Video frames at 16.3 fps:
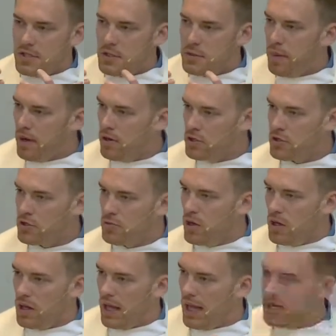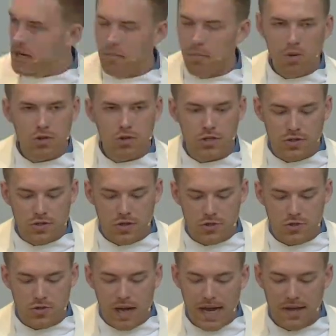spiritual, and emotional
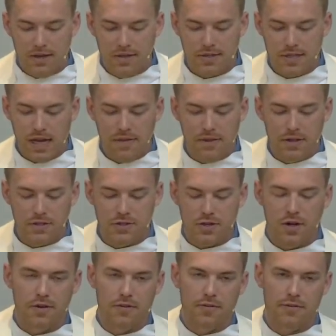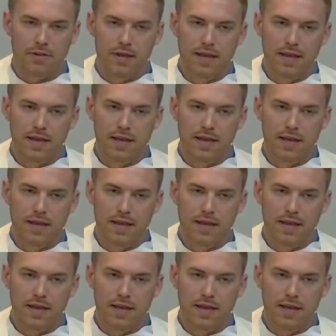trials on this earth.